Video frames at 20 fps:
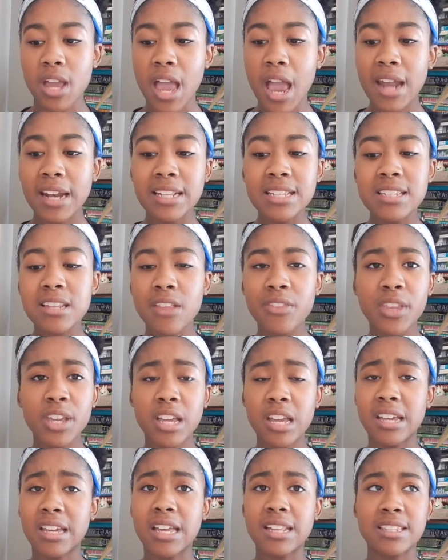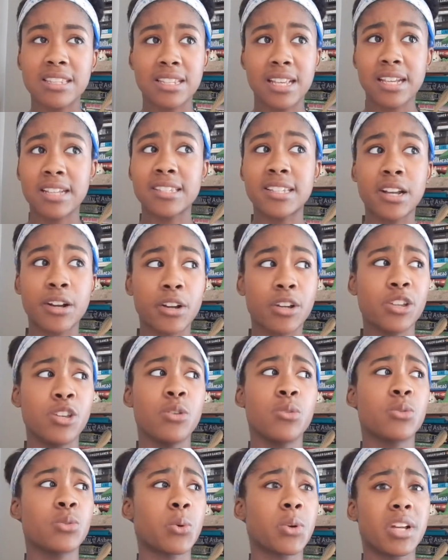And it's nothing against like
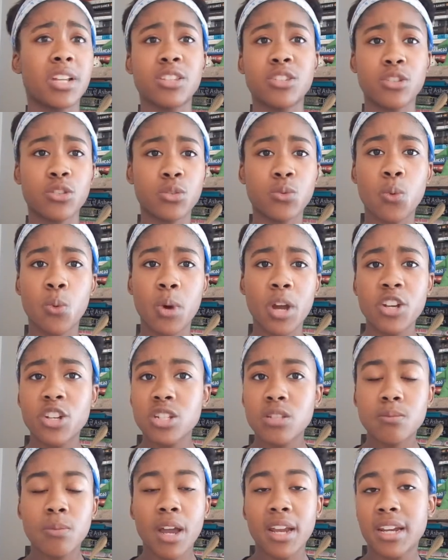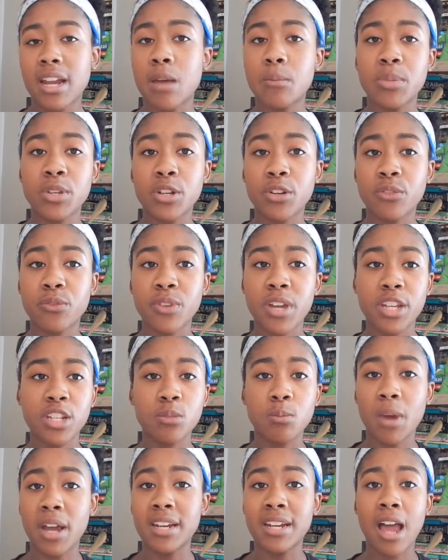Syracuse or against the school. It just might not be your fit. You
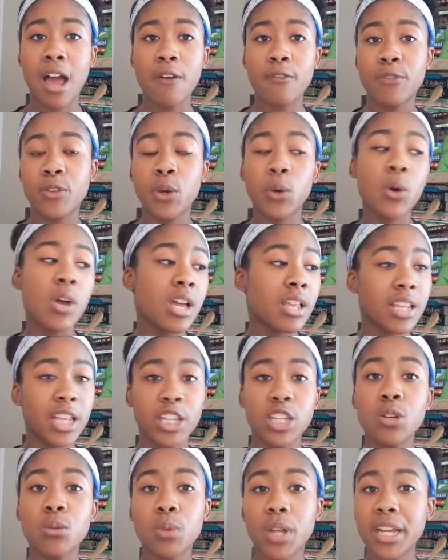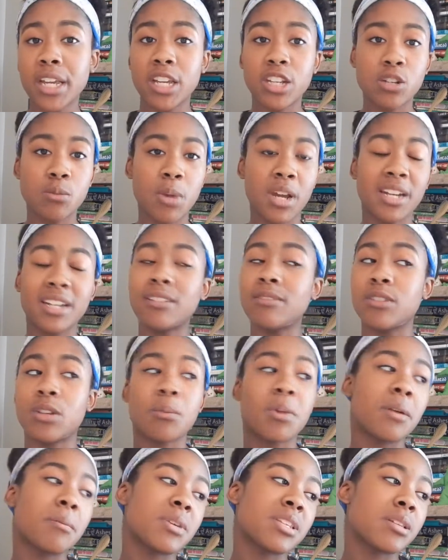might not feel like you like it. There
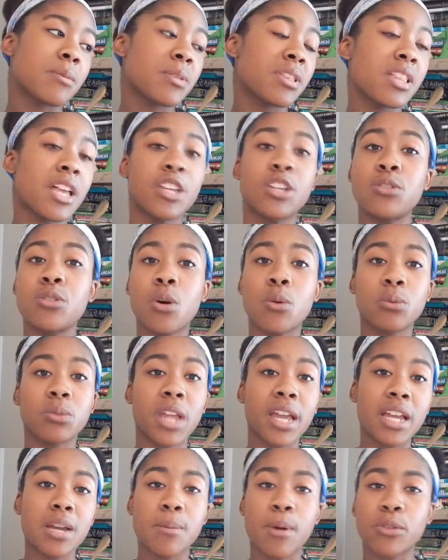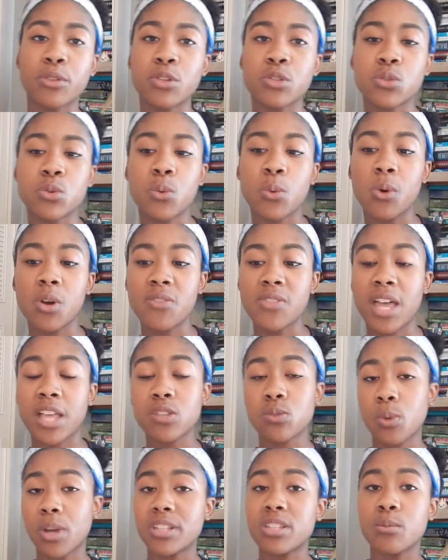might be something that you don't like about the school, and
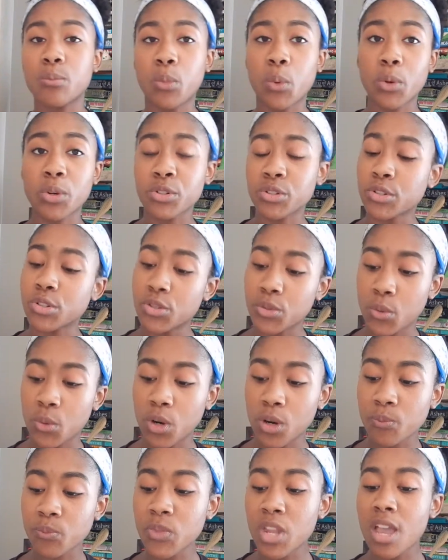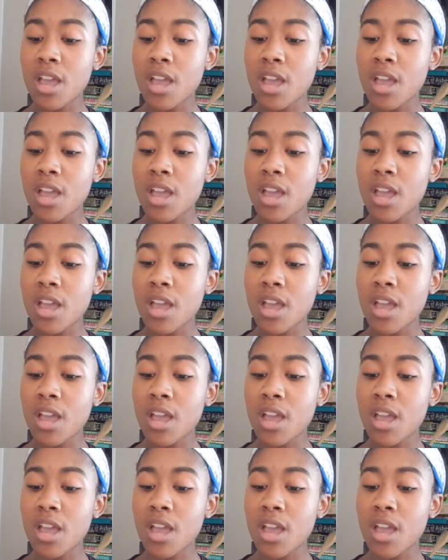that's why it's important to tour.